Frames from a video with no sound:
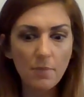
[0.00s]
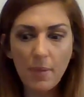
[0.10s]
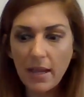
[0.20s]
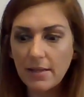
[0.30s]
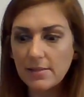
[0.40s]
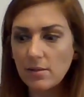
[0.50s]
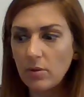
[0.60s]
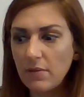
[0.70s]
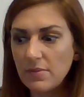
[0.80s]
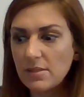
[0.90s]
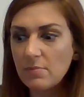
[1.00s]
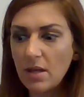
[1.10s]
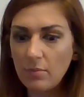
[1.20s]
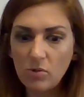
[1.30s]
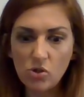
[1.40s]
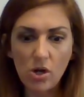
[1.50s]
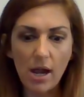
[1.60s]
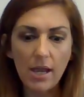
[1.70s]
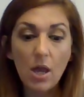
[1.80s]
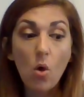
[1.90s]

paint, so give it some time to dry.